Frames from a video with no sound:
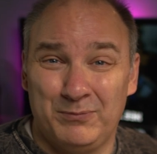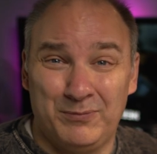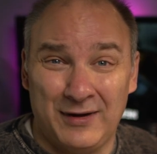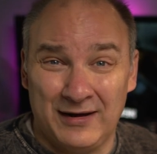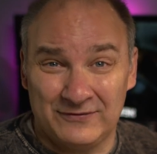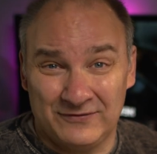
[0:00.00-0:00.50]

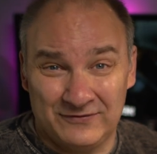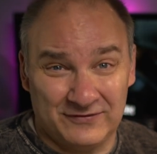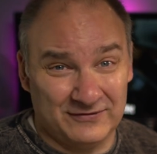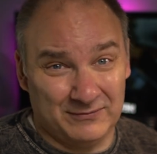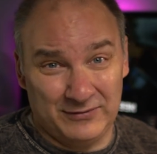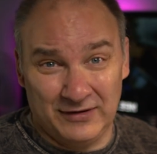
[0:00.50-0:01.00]
boxes
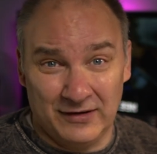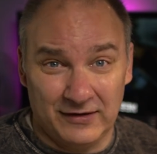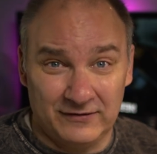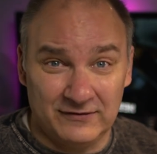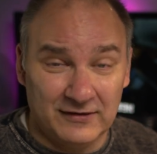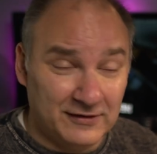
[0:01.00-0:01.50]
because I'm
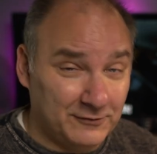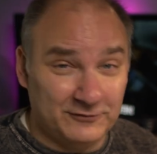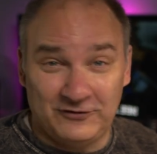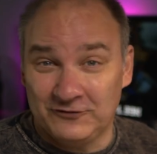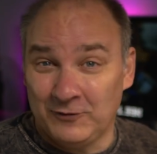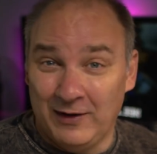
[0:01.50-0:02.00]
behind. Uh-oh.
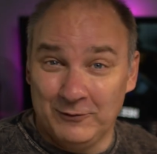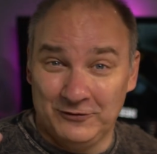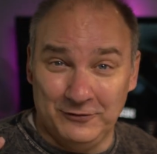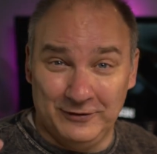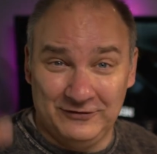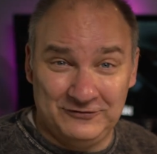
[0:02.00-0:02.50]
Which is why we're
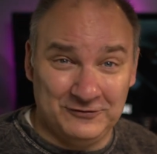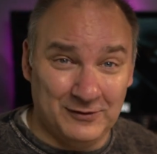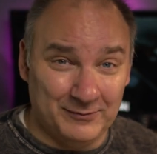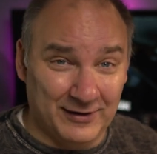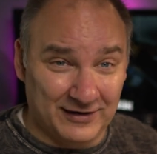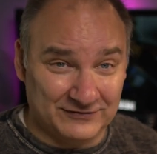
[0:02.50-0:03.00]
doing two
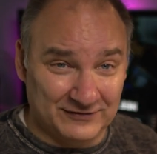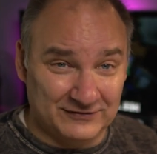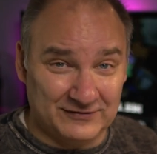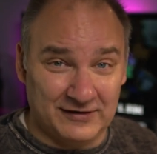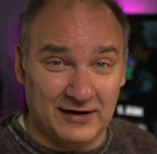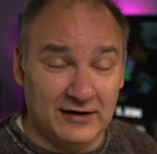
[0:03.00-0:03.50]

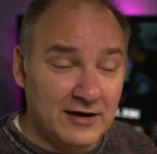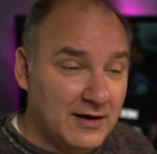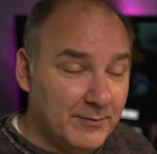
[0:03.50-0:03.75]
unboxings today.